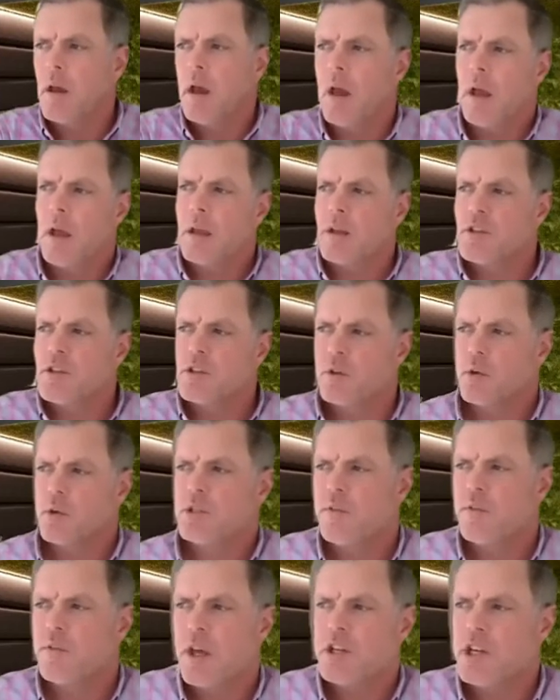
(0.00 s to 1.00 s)

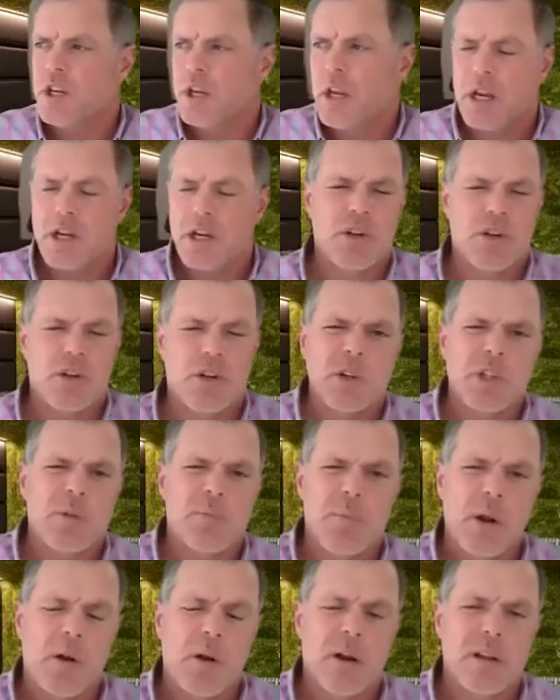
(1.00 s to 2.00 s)
exclusive education or
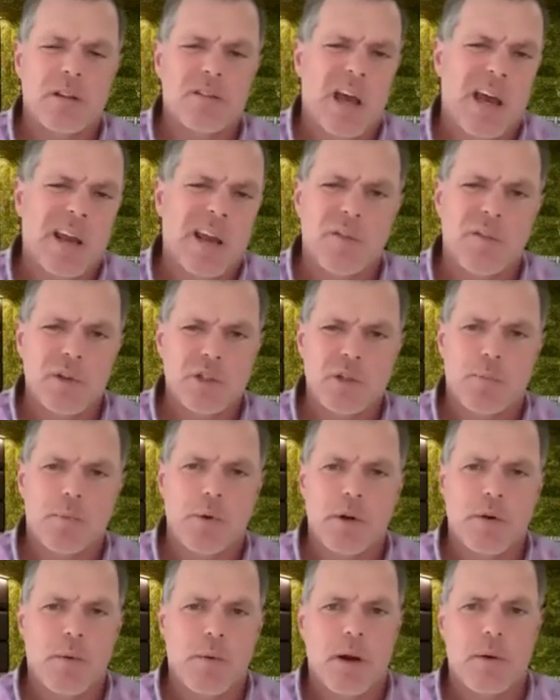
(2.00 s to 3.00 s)
experience I don't think is a
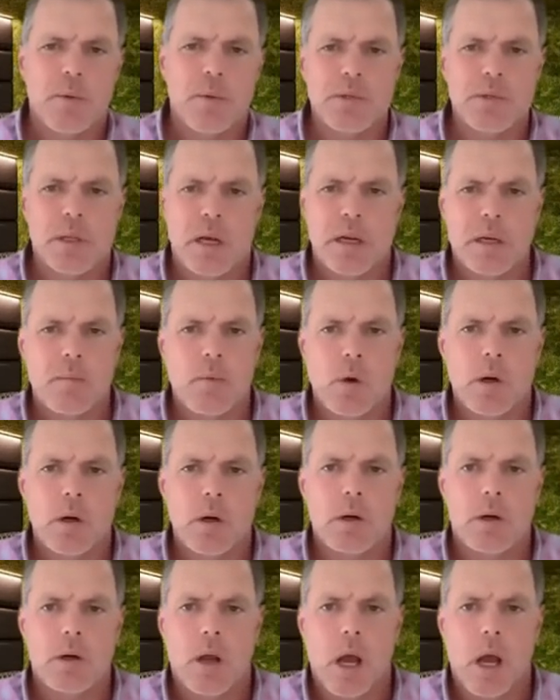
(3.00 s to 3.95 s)
prerequisite anymore.